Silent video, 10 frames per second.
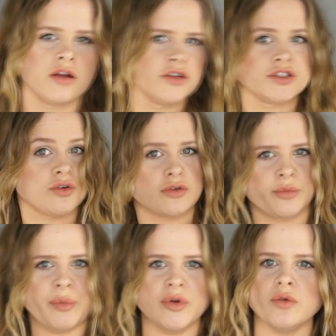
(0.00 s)
So
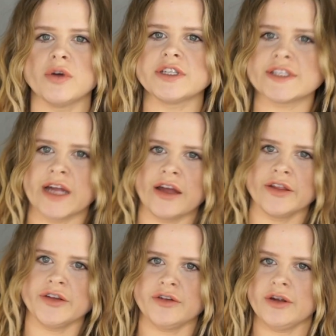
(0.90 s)
remember, when
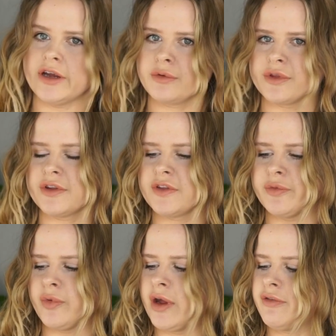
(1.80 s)
styling your hair with a
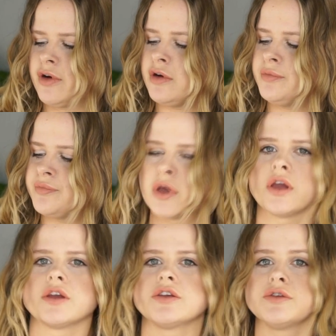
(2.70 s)
deep waver,
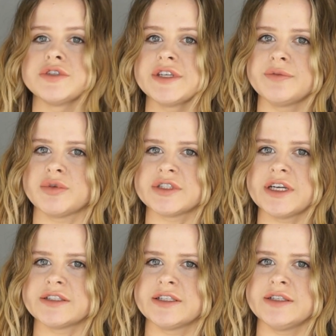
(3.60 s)
use heat
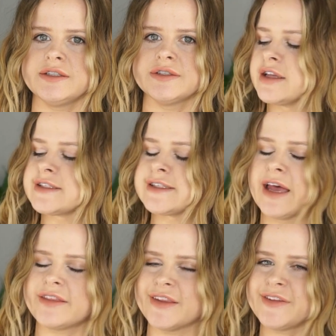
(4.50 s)
protectant,
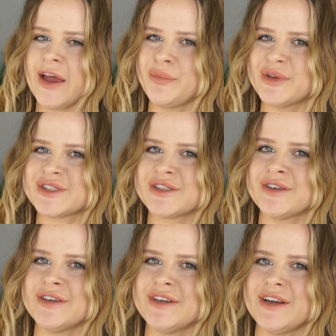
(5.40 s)
set the
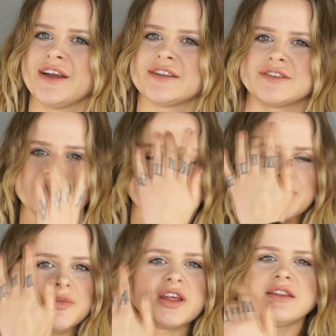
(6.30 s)
temperature to
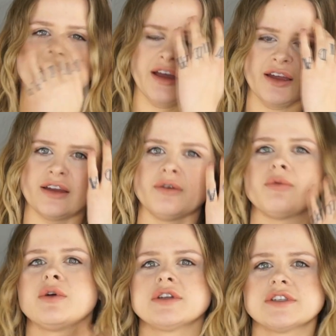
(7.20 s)
something that
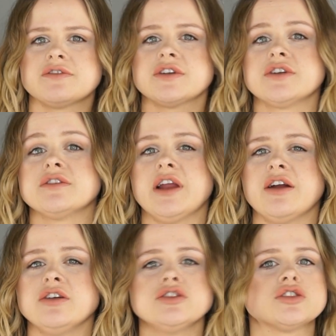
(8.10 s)
works for your
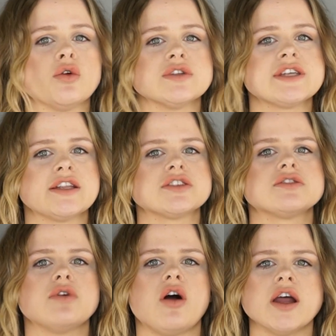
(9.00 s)
hair. Don't set it too
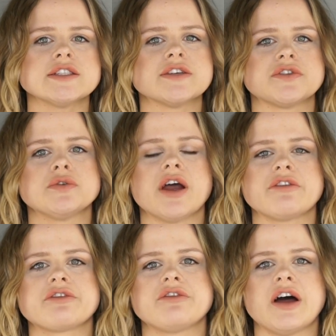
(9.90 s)
hot if you have
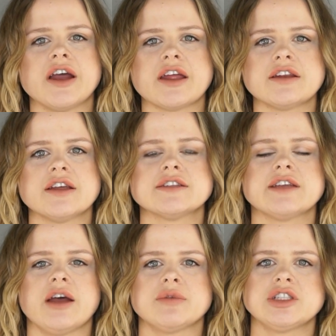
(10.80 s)
fine,
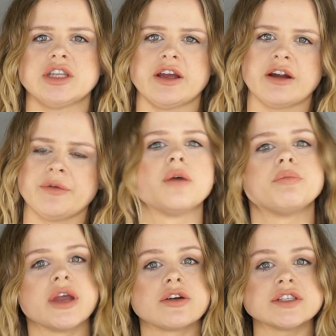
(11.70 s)
damaged hair.
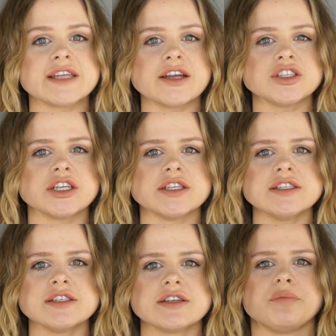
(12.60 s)
Bigger
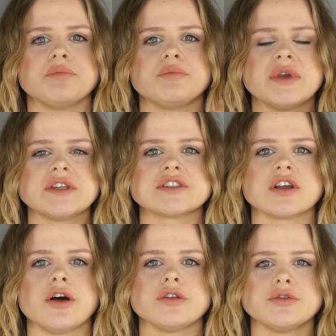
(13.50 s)
sections means
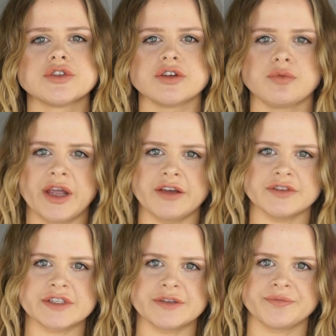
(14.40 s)
looser
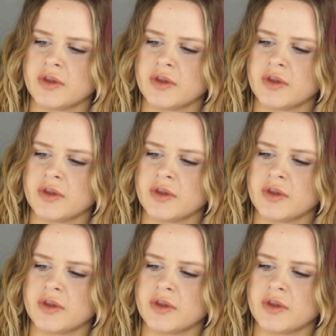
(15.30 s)
waves.